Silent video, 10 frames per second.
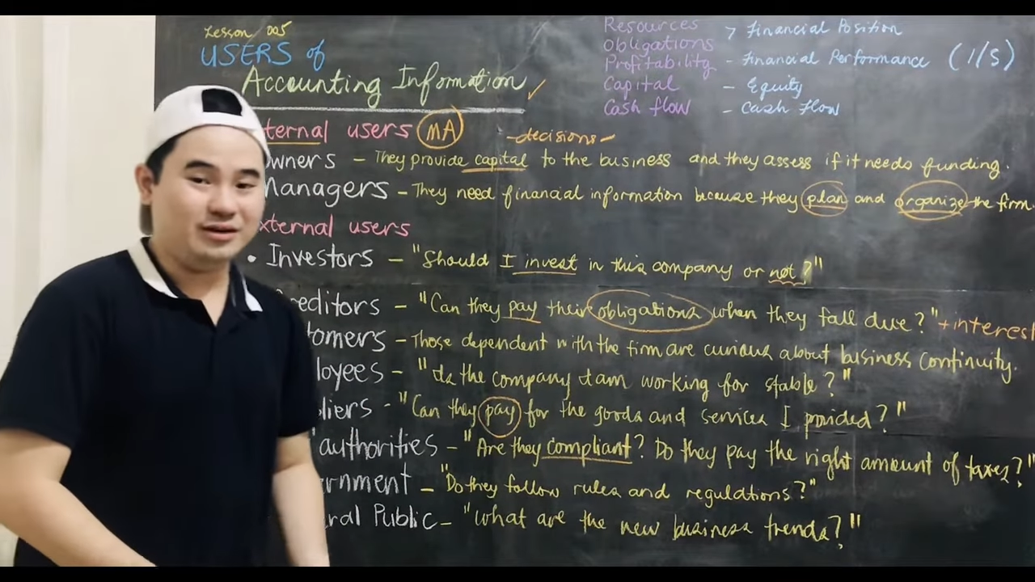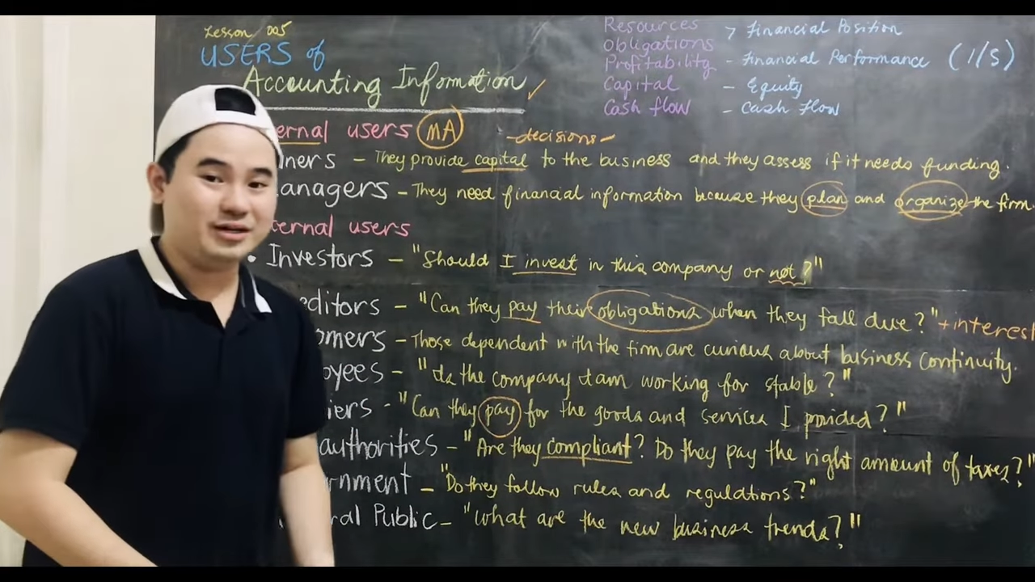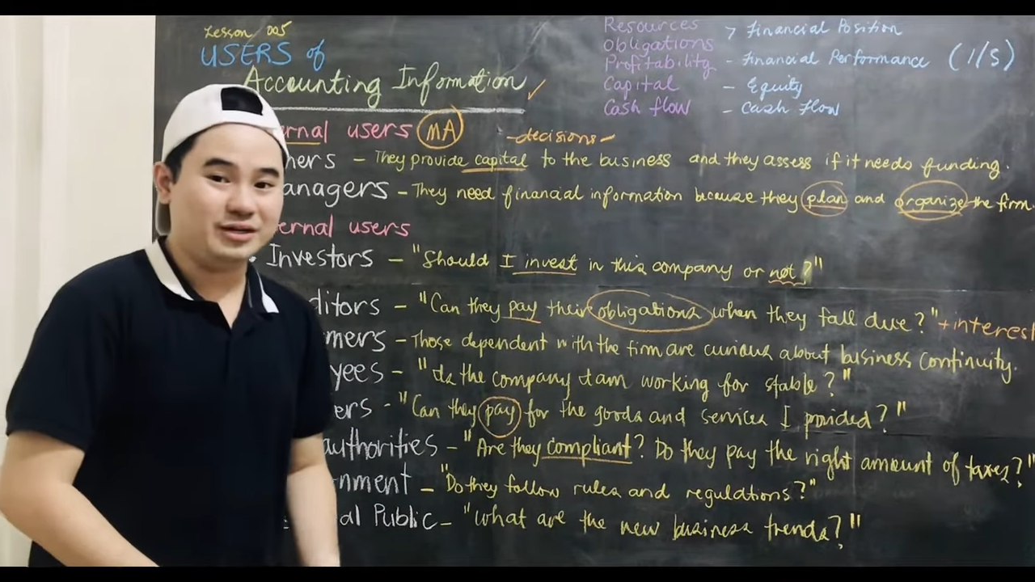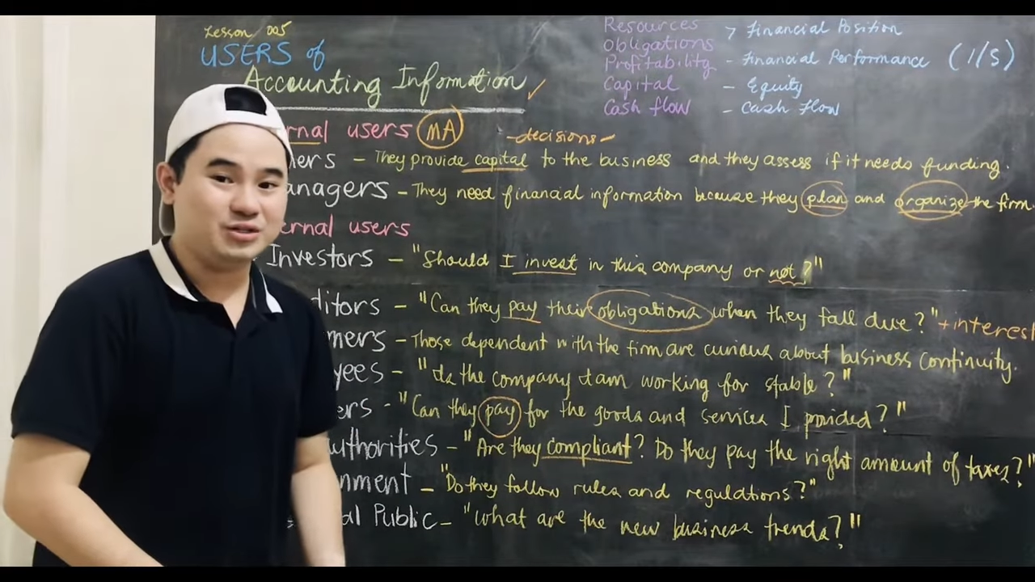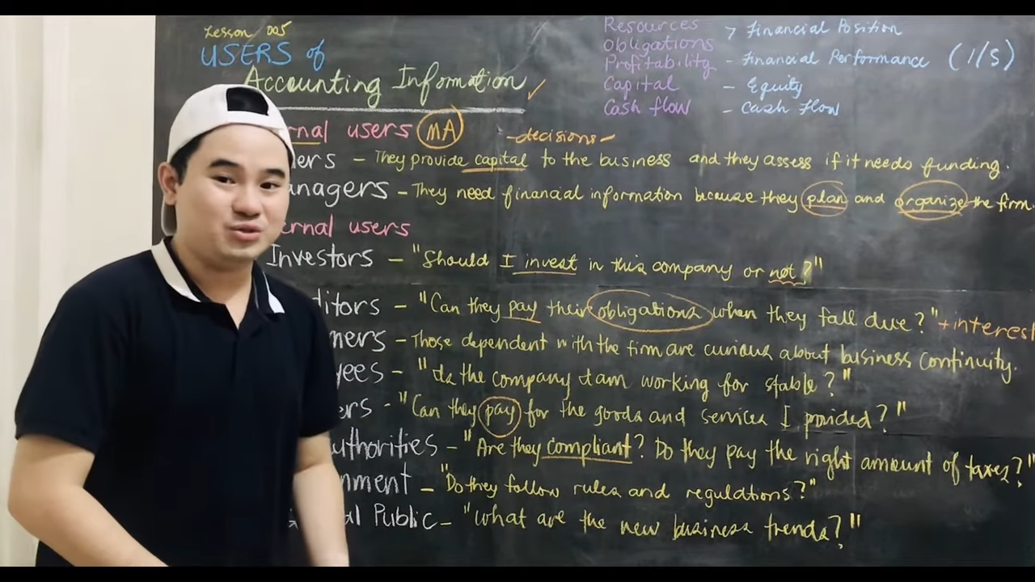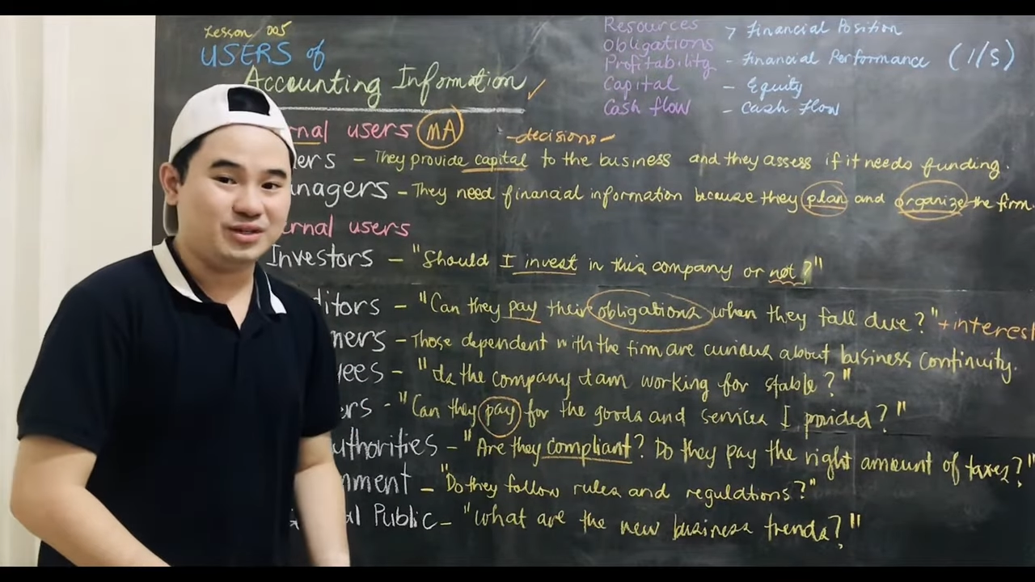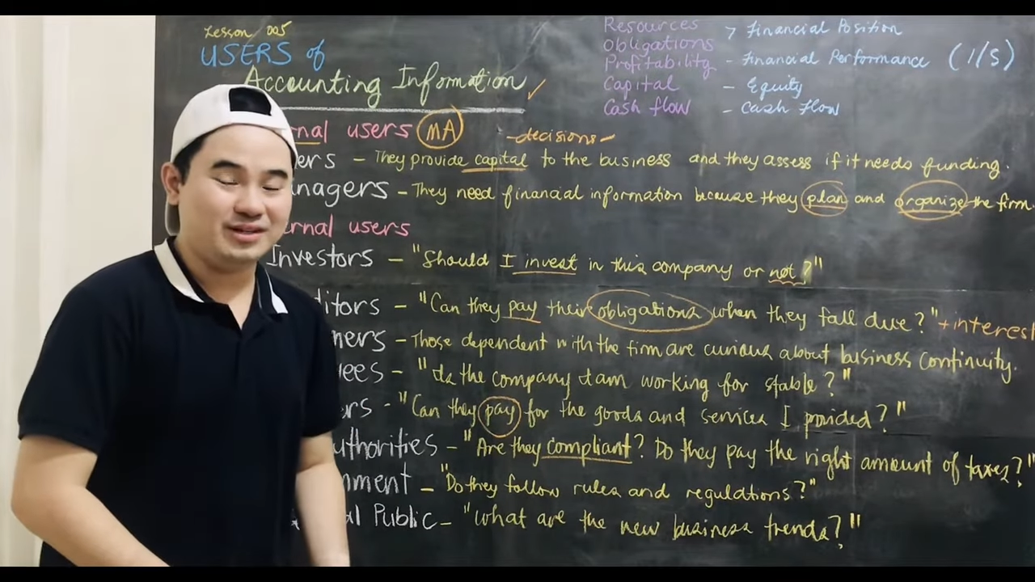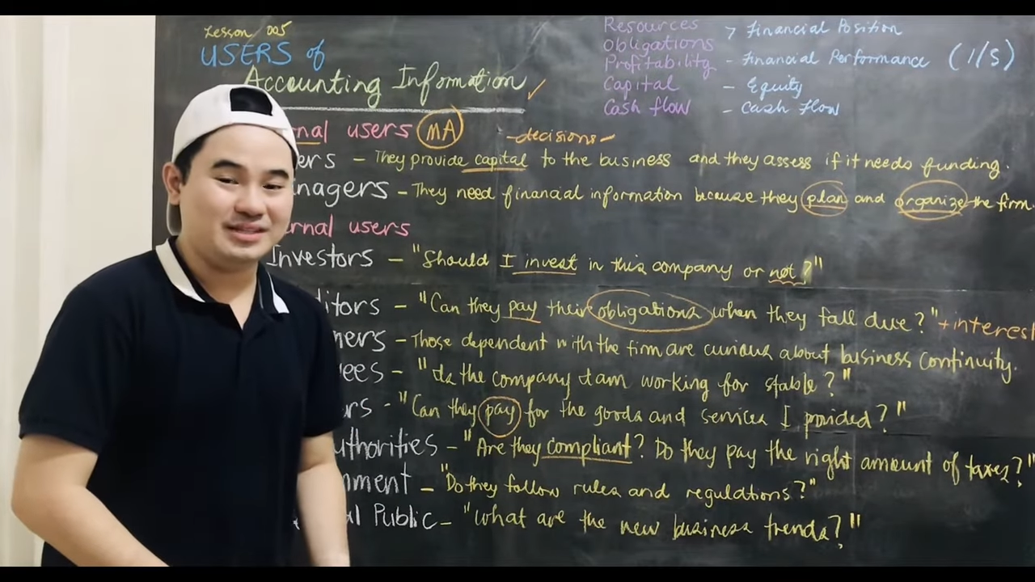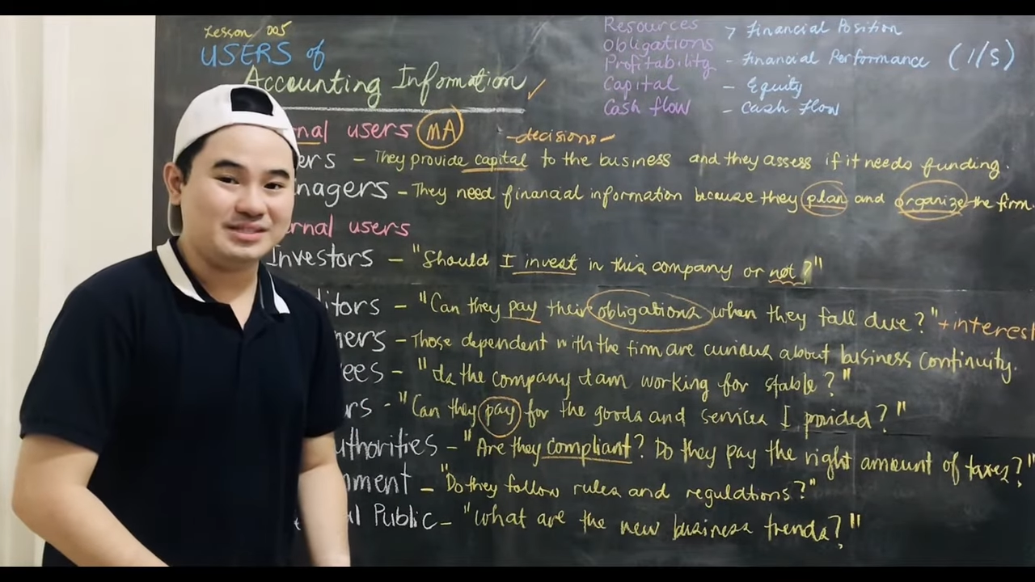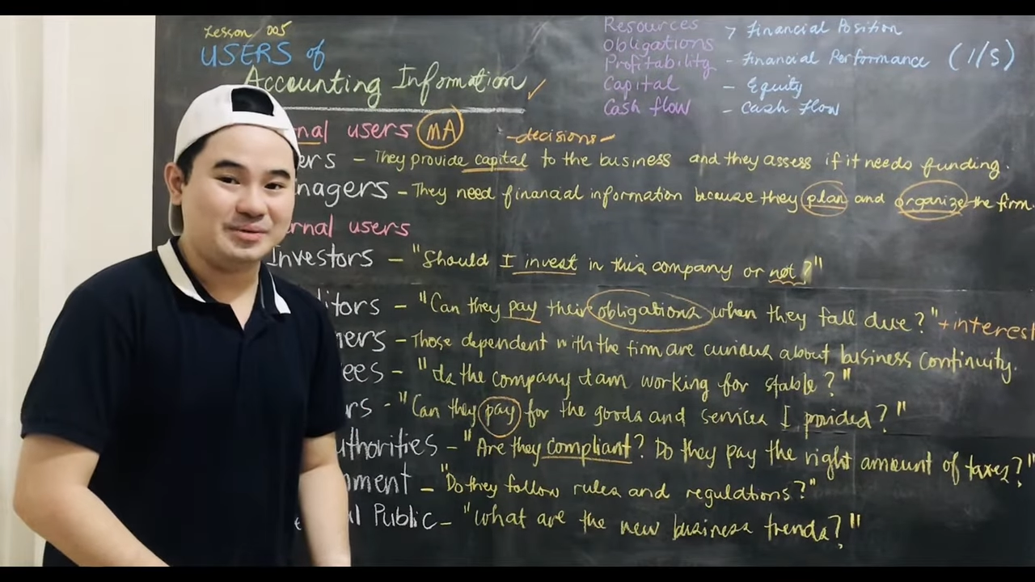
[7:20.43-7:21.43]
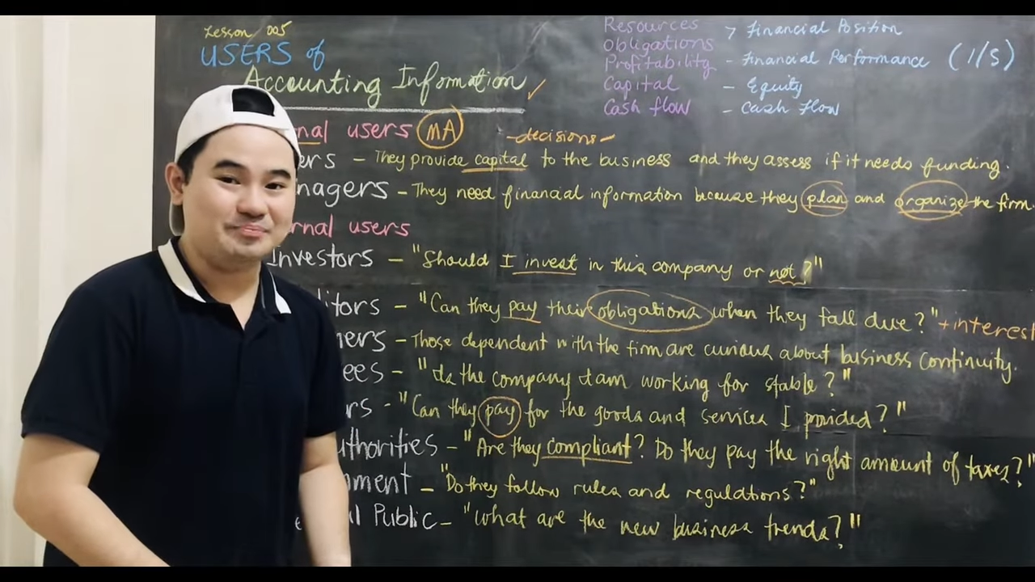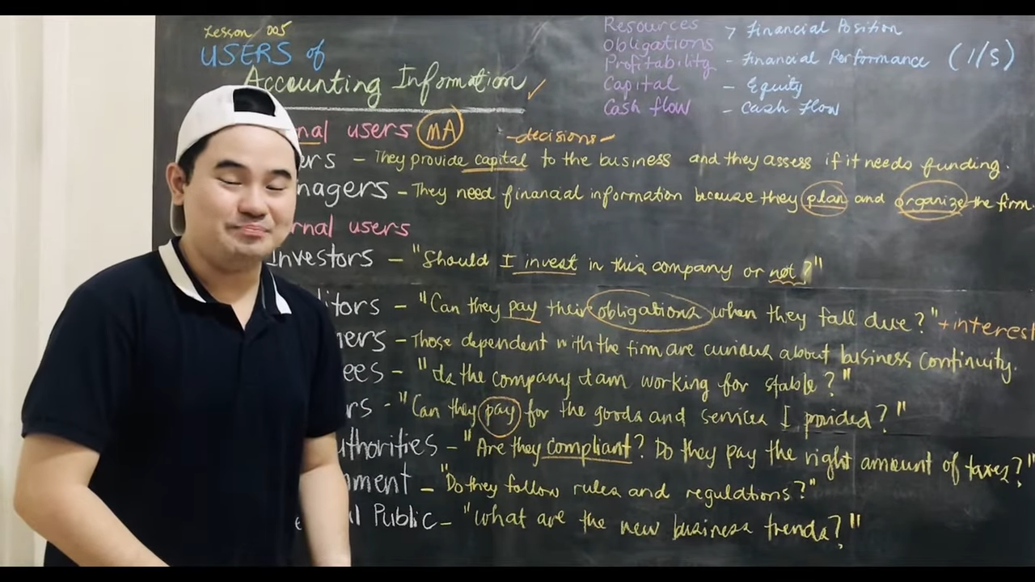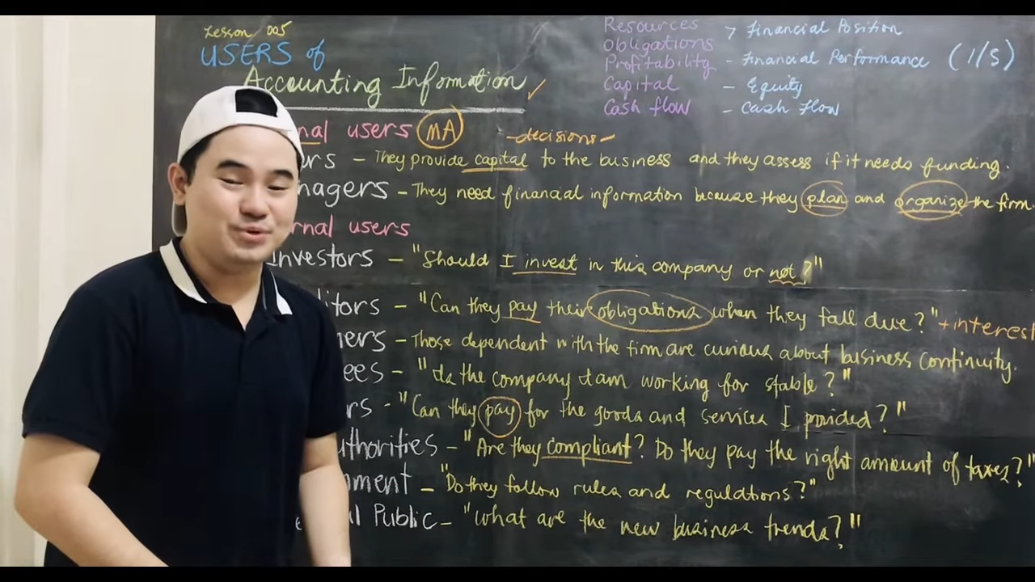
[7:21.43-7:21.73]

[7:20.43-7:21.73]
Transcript: in our country is the